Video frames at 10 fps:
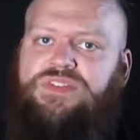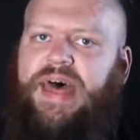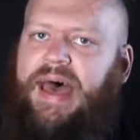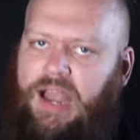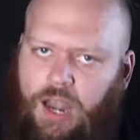
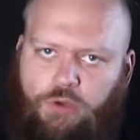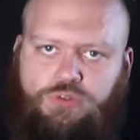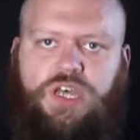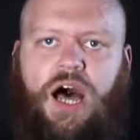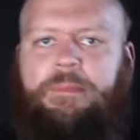their alone
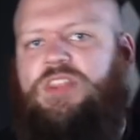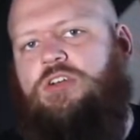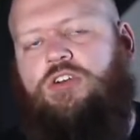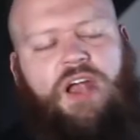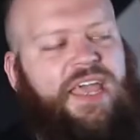time in the
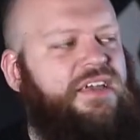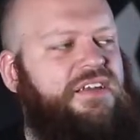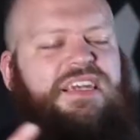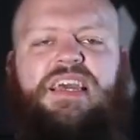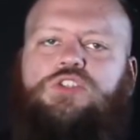crate
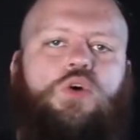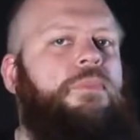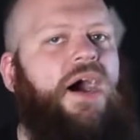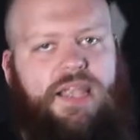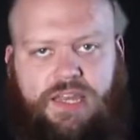little
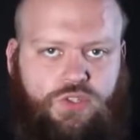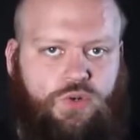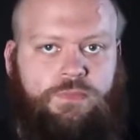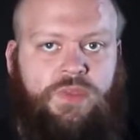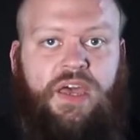by little.